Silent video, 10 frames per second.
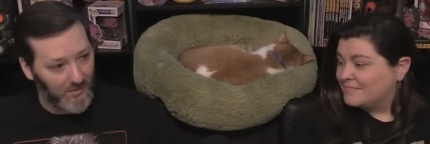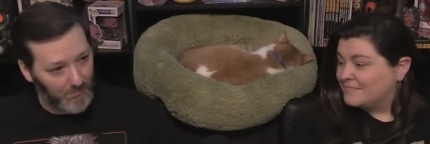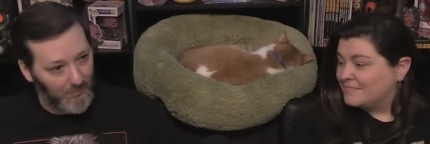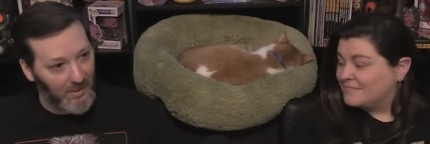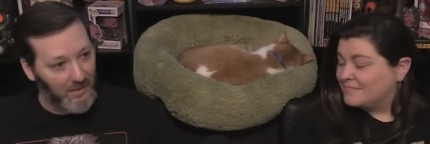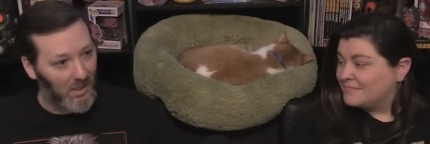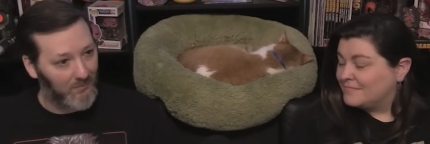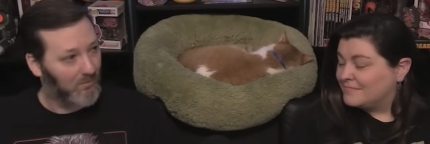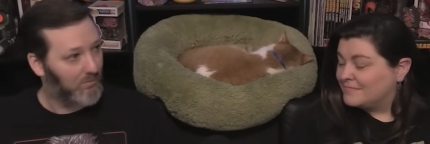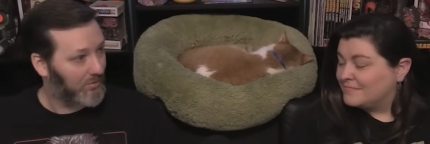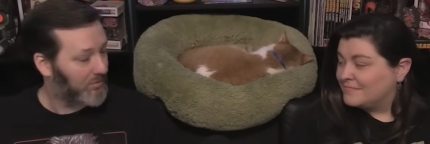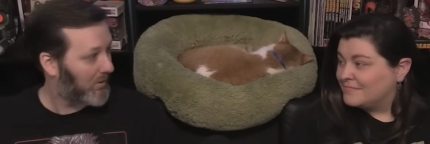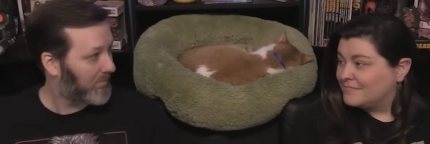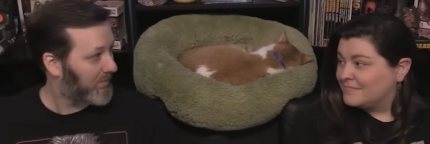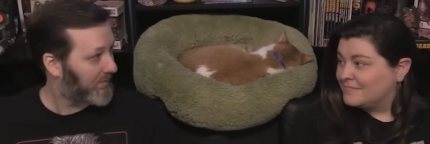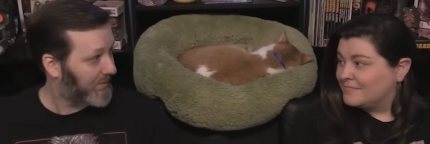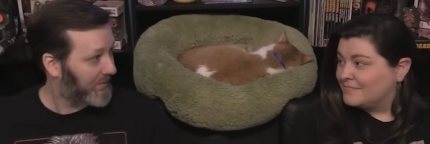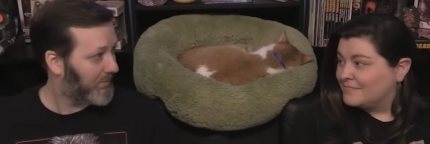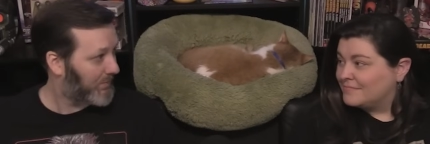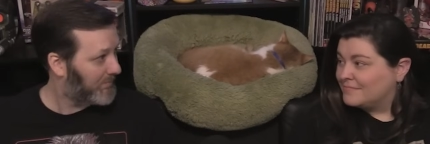Speaker 1: that comic book shop is
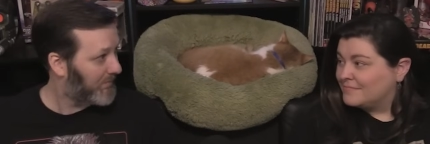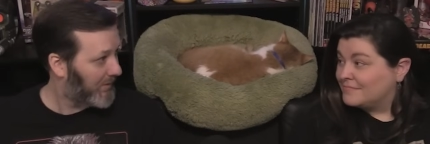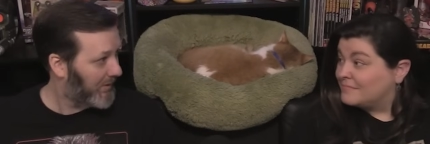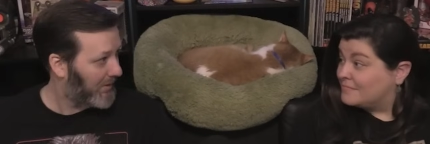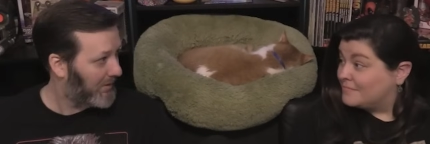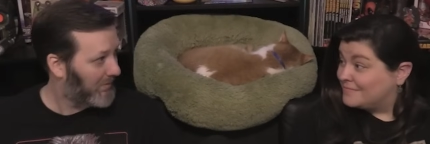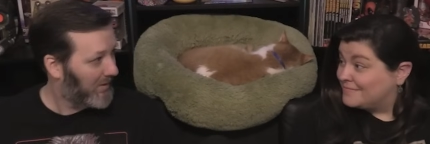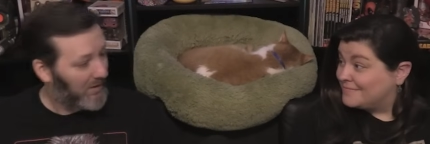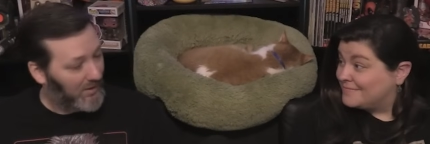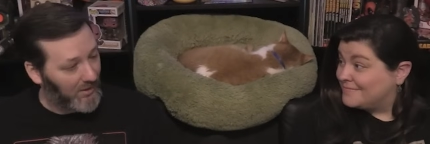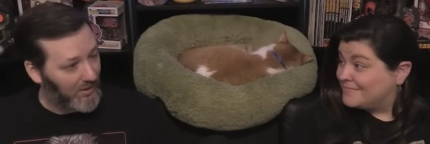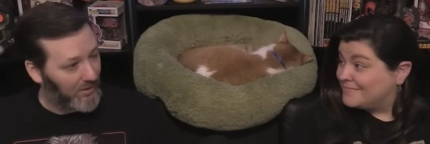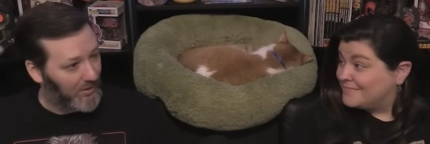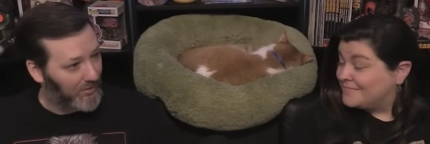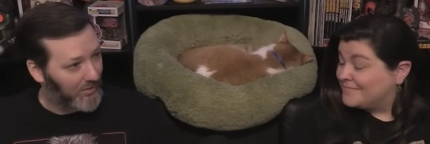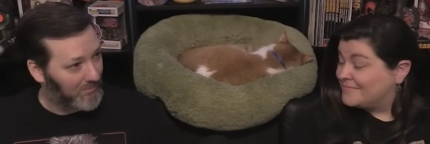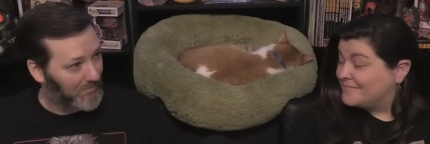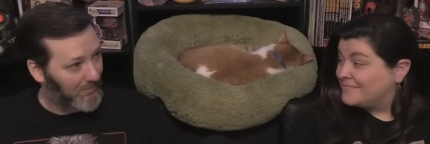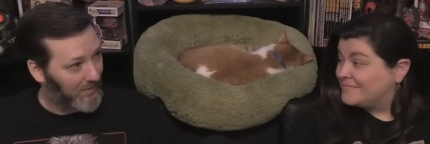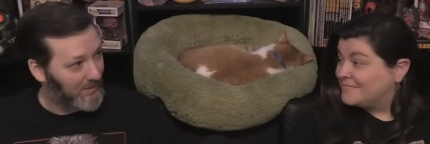still there and
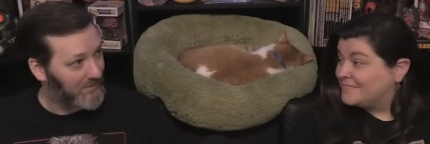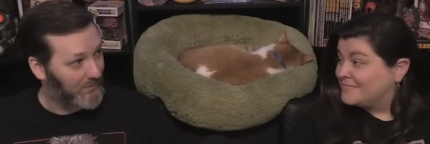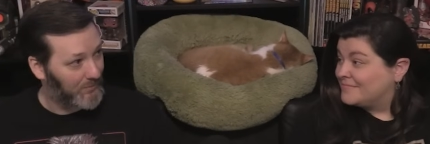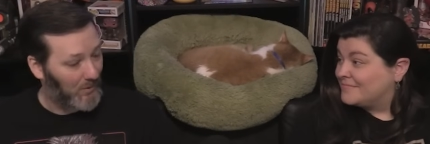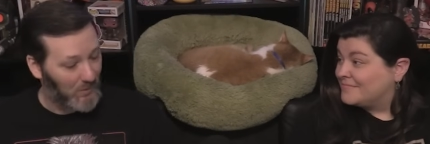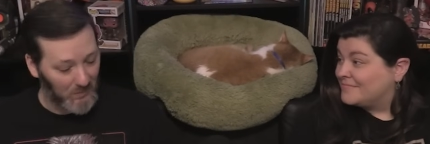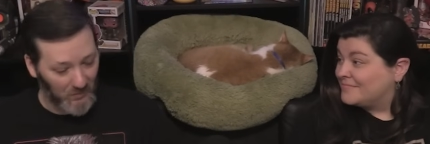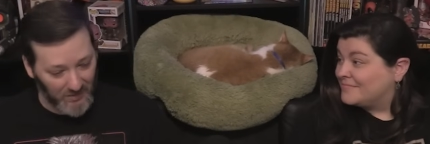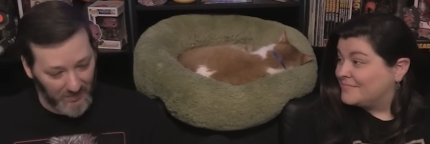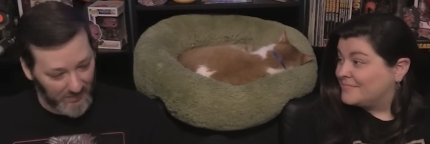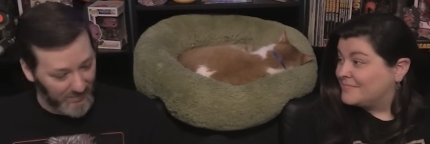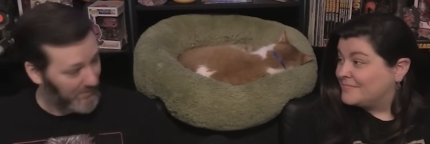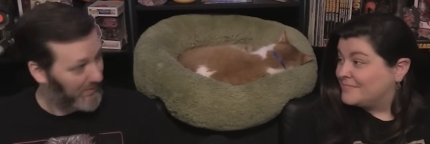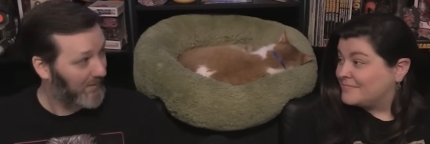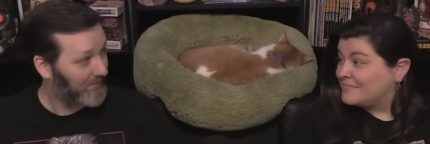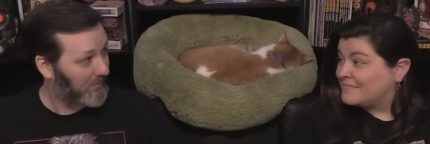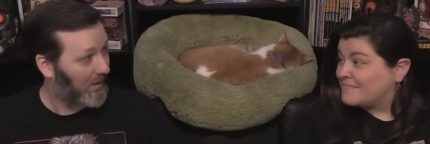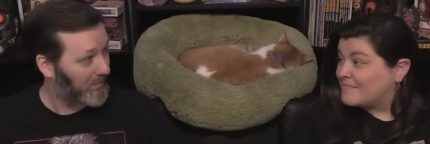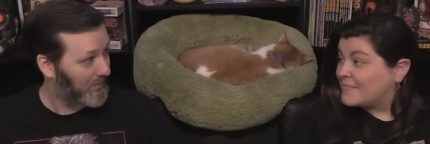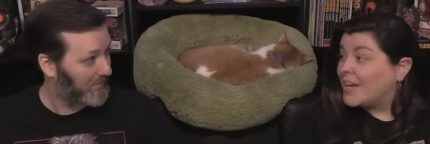they still own the that
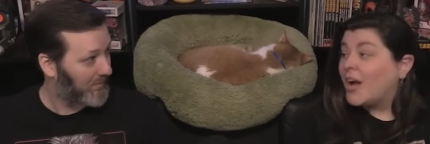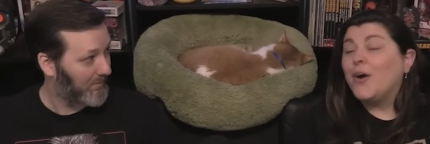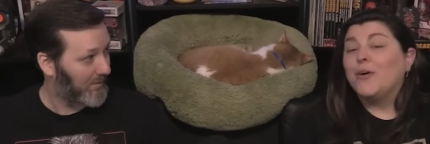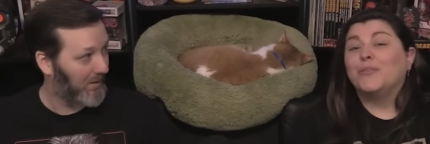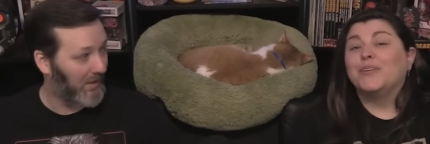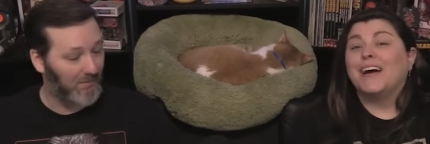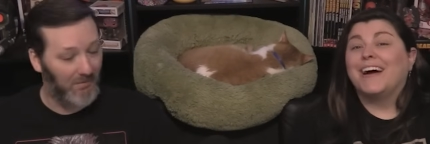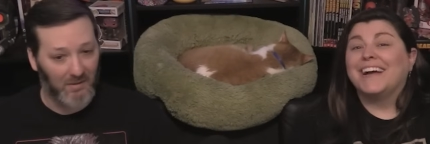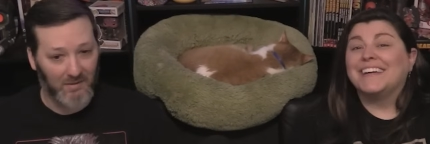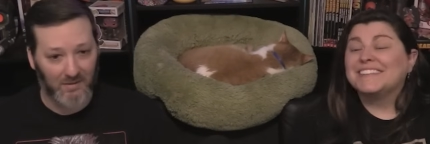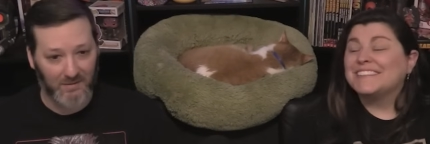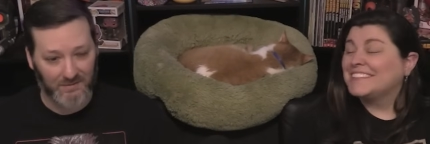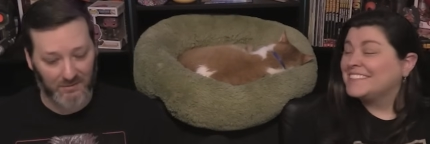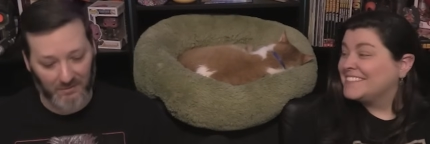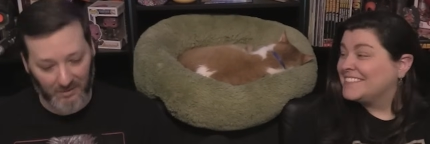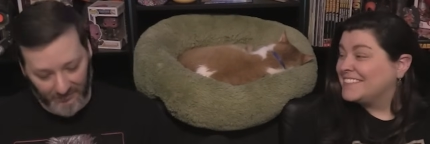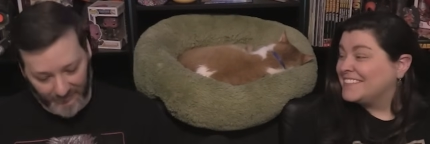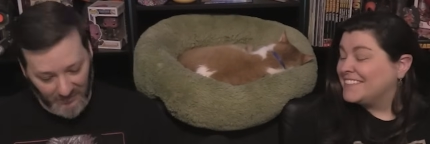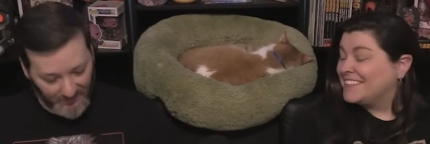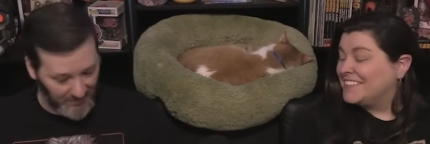copy of it. Oh, they have, nice. So, and the
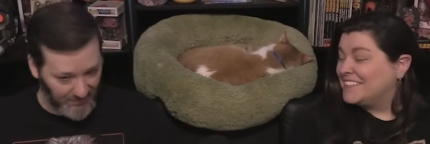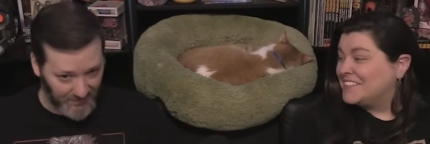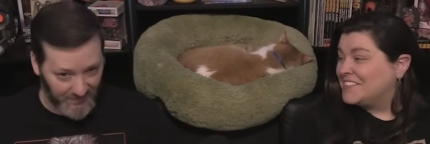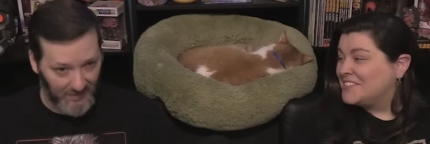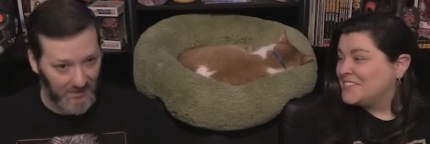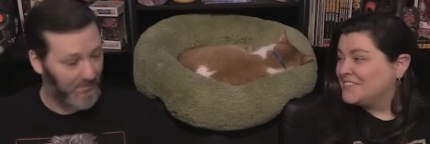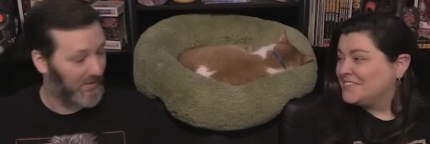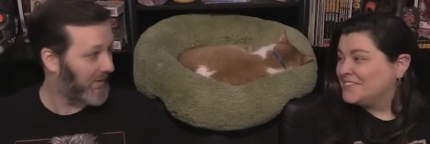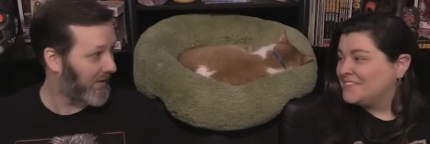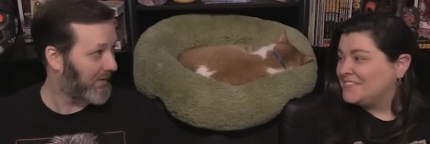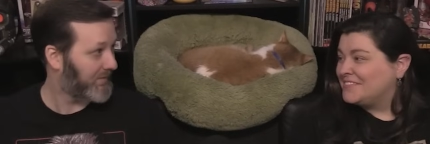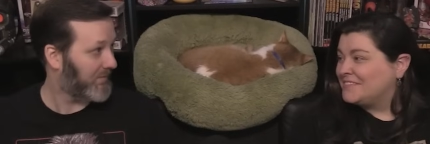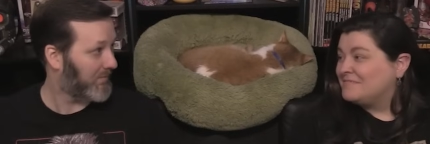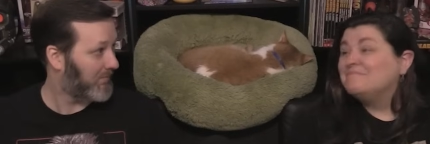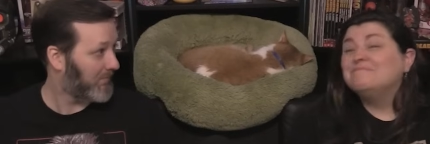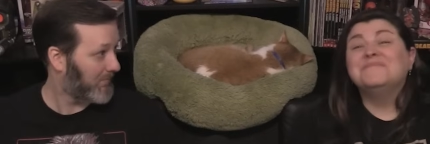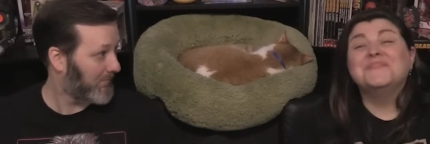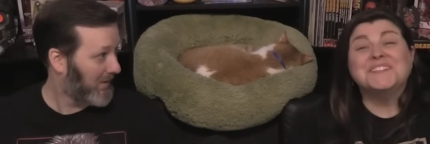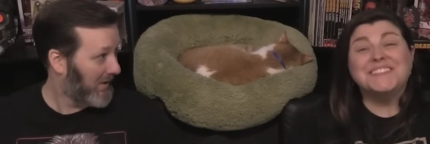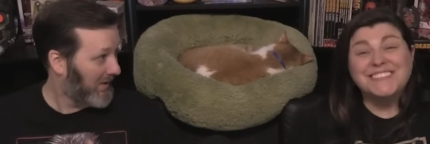first page is signed by the cast, and
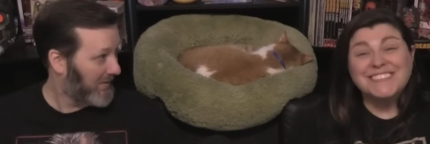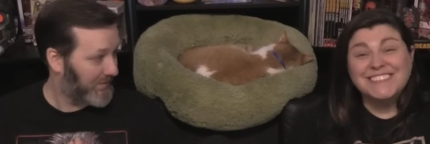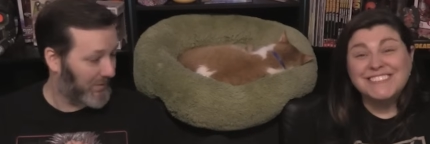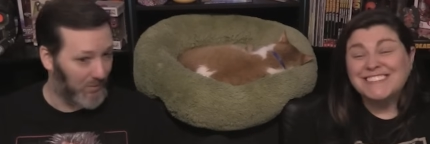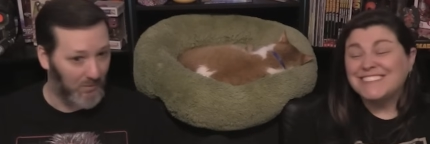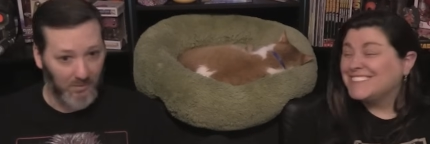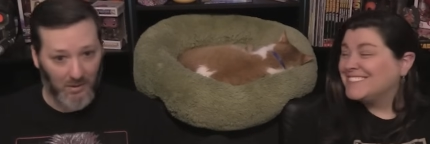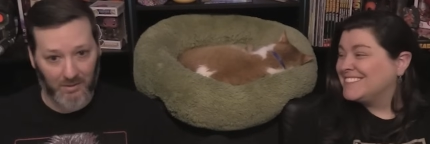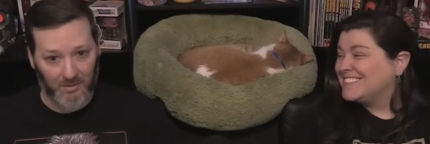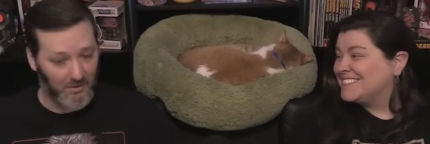so, and he